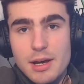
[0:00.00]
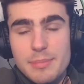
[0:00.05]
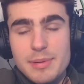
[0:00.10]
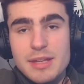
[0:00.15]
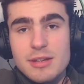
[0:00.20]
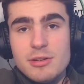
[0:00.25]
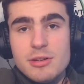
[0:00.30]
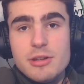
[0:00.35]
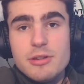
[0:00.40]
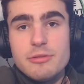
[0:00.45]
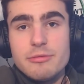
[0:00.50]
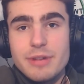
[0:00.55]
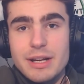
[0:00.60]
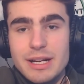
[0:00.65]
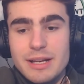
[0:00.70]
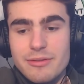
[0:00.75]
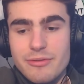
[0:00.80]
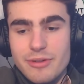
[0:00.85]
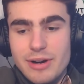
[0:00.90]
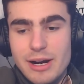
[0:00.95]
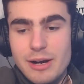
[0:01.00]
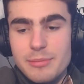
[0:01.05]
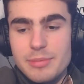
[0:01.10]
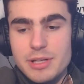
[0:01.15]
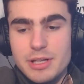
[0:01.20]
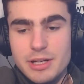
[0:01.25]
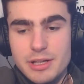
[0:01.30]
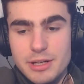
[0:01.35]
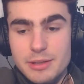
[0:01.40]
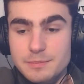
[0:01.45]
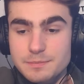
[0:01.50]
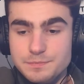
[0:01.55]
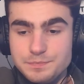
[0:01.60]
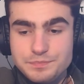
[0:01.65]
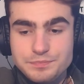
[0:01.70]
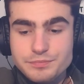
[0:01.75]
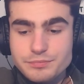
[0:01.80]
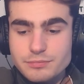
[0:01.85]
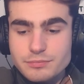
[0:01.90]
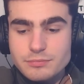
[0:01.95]
new, really, for Albion,
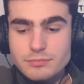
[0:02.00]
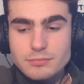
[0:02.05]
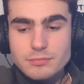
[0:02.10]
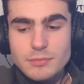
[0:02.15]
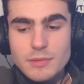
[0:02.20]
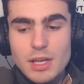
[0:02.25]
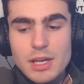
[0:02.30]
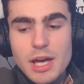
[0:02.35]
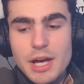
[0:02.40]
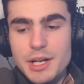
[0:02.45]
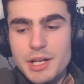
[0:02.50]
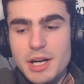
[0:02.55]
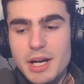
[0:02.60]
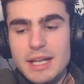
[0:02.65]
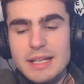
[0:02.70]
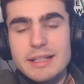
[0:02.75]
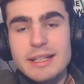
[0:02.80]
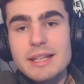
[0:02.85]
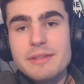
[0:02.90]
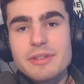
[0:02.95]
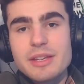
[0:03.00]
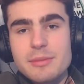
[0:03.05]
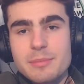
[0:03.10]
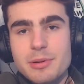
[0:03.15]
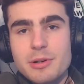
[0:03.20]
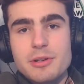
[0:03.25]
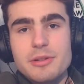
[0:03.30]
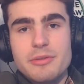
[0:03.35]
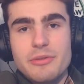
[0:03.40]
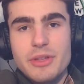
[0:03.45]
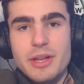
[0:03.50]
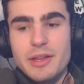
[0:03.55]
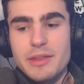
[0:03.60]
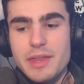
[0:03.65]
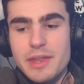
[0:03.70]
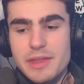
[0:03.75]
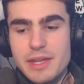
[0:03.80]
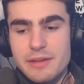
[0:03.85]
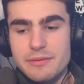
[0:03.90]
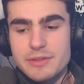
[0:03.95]
and living proof
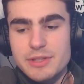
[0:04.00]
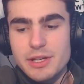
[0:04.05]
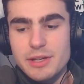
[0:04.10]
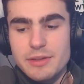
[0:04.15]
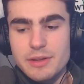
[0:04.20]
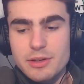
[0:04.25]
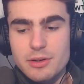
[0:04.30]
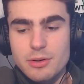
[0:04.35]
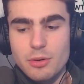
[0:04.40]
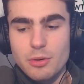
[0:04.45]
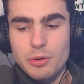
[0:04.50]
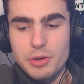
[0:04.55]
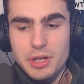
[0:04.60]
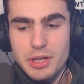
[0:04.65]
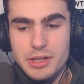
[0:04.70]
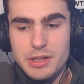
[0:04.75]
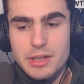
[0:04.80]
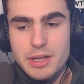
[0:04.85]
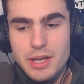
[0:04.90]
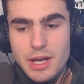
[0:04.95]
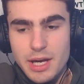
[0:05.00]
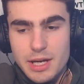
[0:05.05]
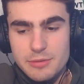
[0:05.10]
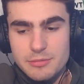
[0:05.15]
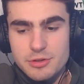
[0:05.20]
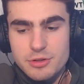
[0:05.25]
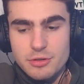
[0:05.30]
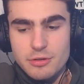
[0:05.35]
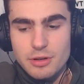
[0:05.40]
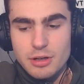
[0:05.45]
that they've turned the corner. And I'm sure a